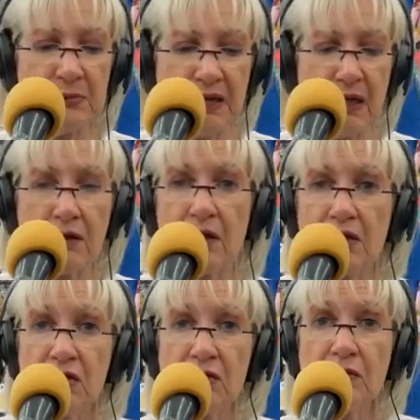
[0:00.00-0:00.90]
pooped out
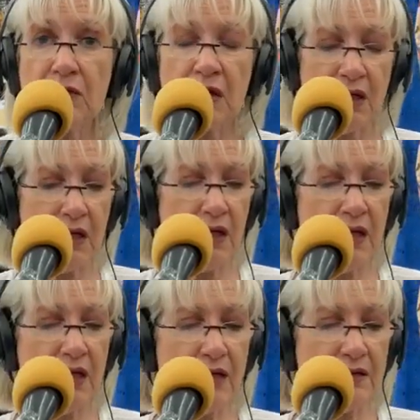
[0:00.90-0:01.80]
on you.
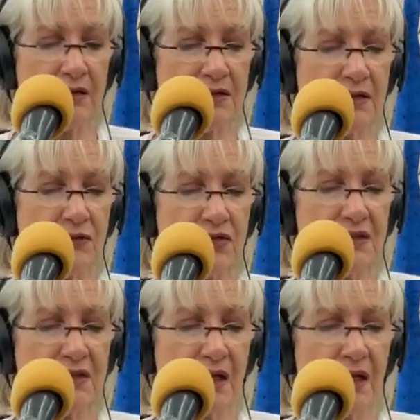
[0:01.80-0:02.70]
And so
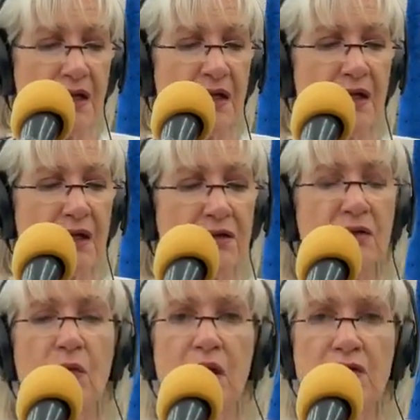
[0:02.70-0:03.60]
just get a
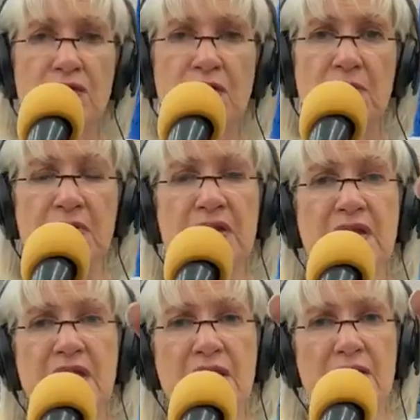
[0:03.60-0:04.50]
new washer and put
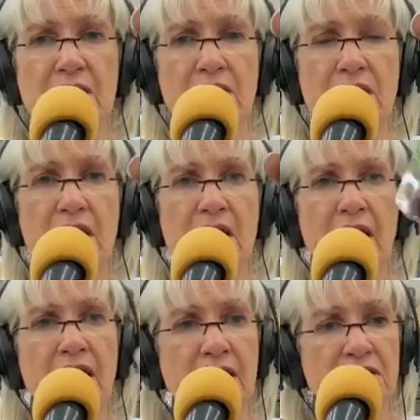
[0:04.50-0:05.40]
it in there.
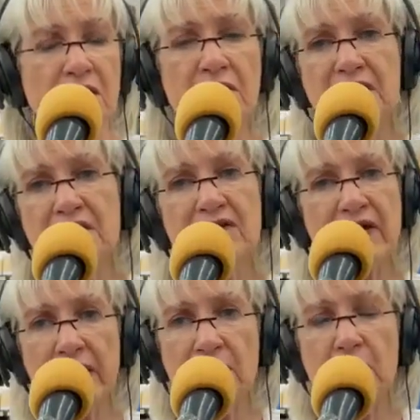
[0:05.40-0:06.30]
And don't get the
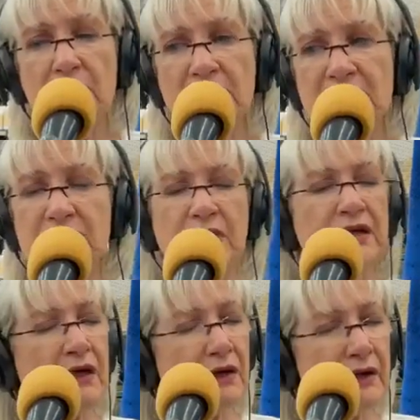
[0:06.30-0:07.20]
vinyl ones,
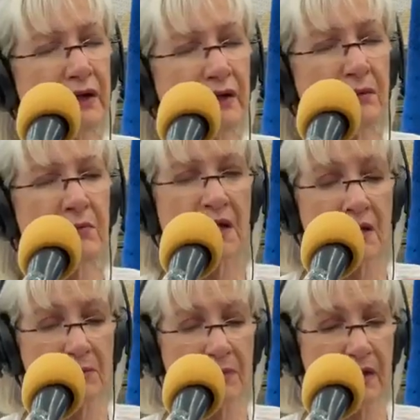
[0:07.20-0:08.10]
we carry them,
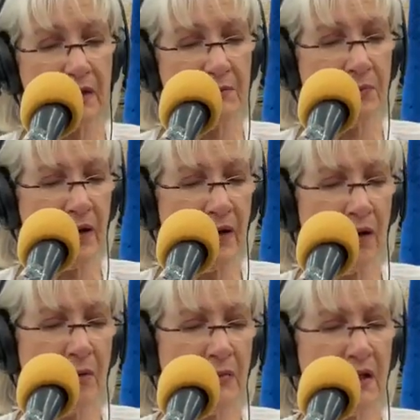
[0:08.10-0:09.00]
but by
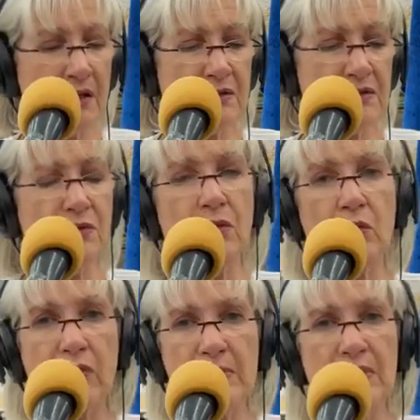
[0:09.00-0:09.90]
all means, the
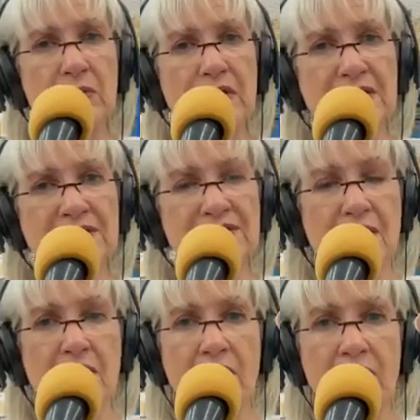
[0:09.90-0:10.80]
rubber ones
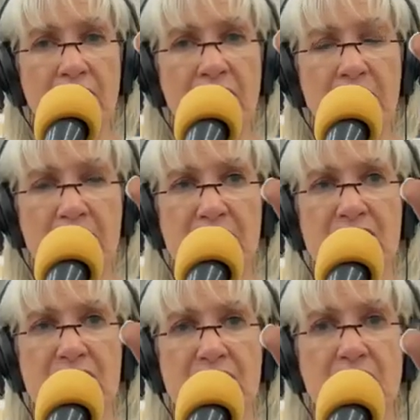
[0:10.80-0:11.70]
are the
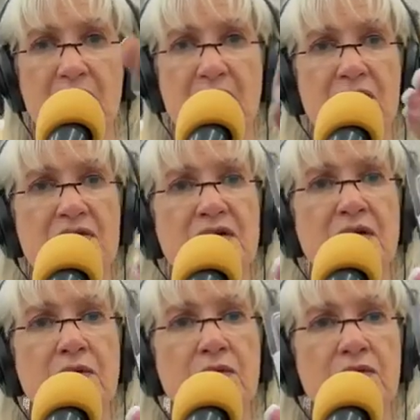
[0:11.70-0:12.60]
best.
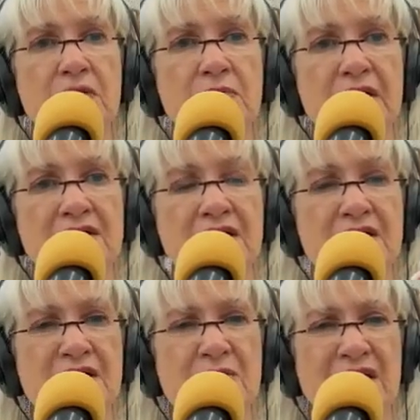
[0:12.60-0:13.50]
So Do It Best
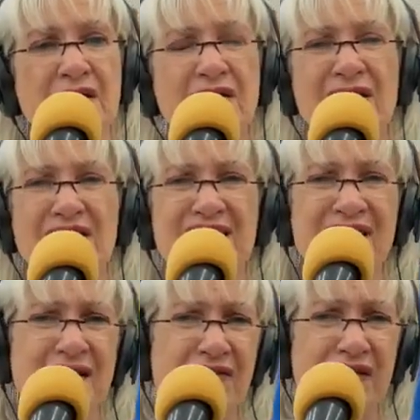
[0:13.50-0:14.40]
does them. I think you get
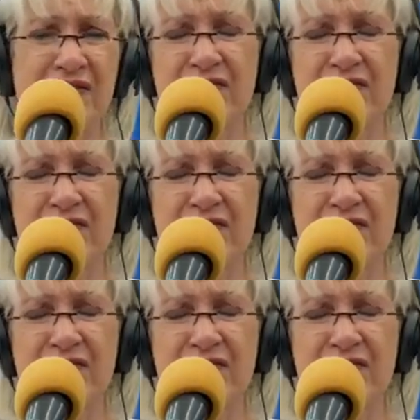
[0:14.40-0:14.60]
10 of